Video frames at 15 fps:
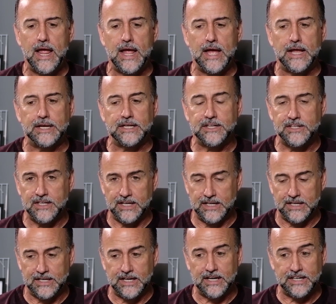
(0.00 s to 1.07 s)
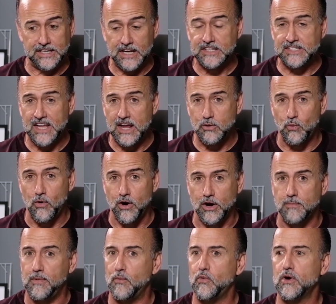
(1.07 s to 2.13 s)
And it, and it does take
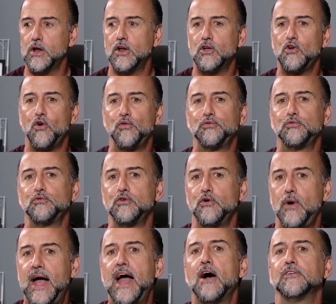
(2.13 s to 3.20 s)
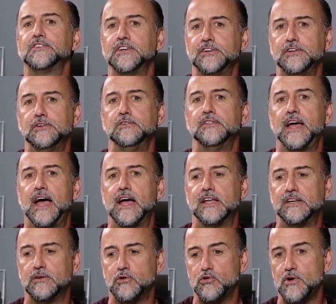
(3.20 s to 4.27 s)
work, but we're going to go through how to do that
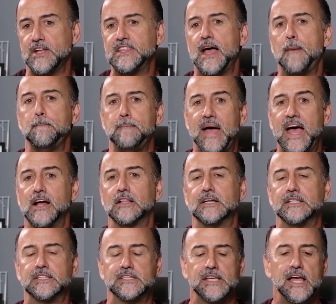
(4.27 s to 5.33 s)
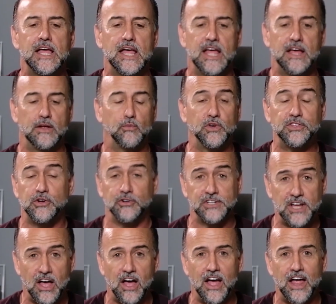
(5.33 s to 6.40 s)
and to create that balance and with your
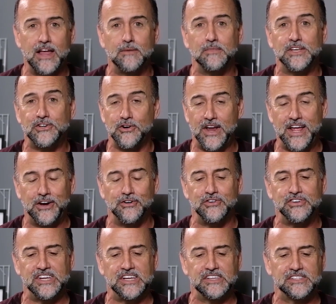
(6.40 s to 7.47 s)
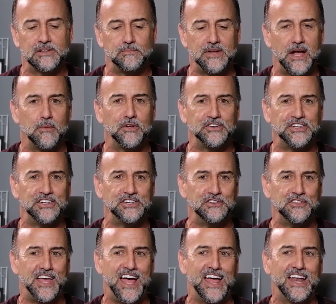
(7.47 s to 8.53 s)
time and your energies to be able to
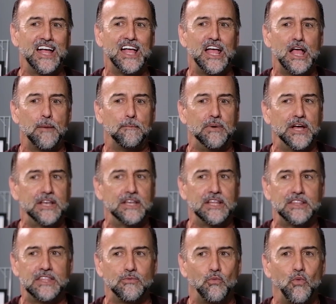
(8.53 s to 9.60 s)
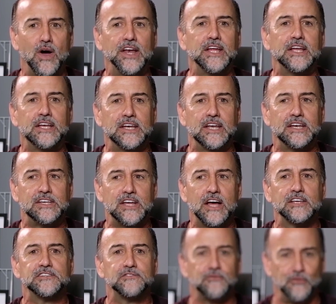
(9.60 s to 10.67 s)
do that. But what it
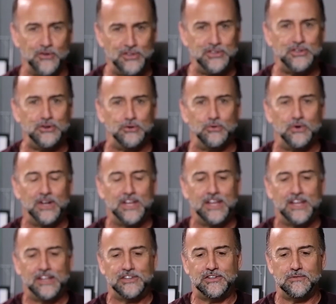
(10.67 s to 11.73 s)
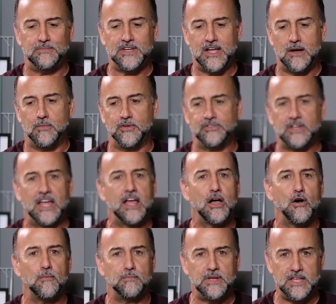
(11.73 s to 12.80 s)
does for you to be able to
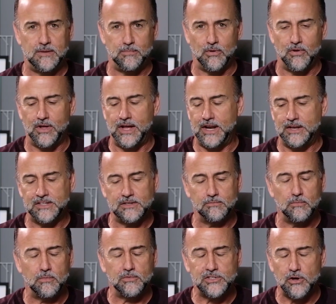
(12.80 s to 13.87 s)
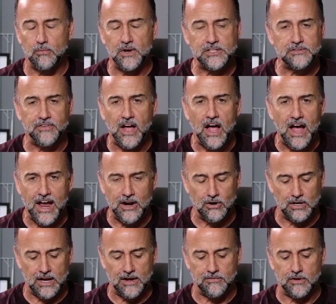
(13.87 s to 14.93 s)
help people at so much of a
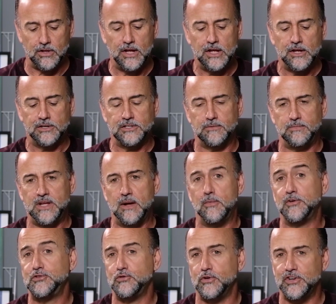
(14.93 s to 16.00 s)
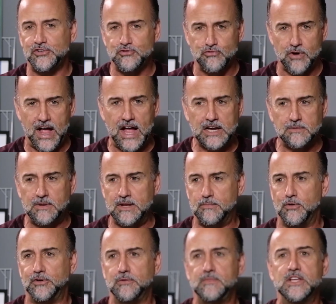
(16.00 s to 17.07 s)
higher level, to be able to attract
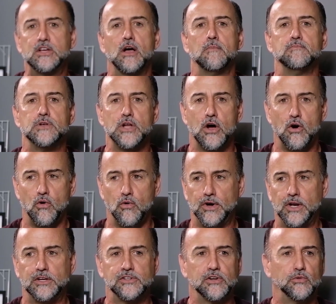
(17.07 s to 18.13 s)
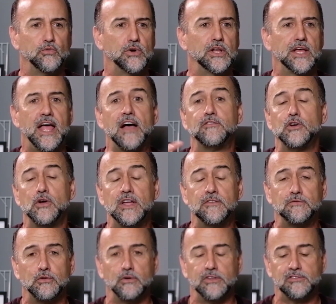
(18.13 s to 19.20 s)
people, to become known, and to really have your
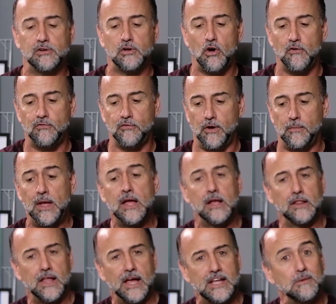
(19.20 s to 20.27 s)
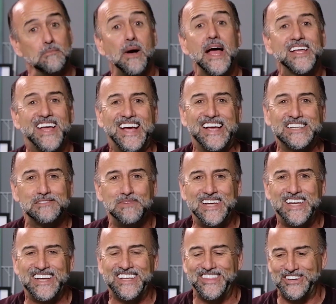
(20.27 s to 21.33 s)
influence go from like in my case,
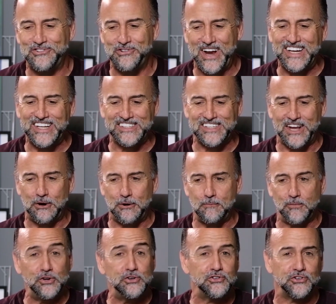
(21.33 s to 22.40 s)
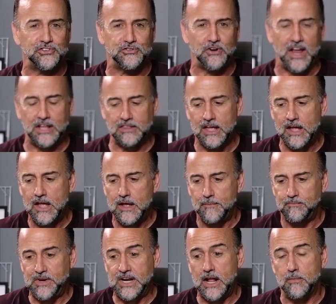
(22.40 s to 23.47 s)
being at the training center, NutriStrength,
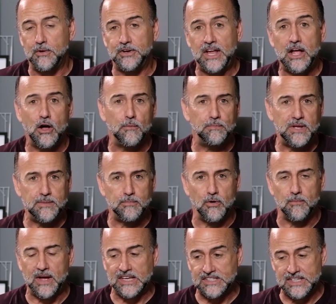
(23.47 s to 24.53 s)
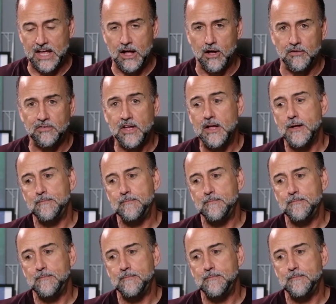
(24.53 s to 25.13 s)
being able to help people myself.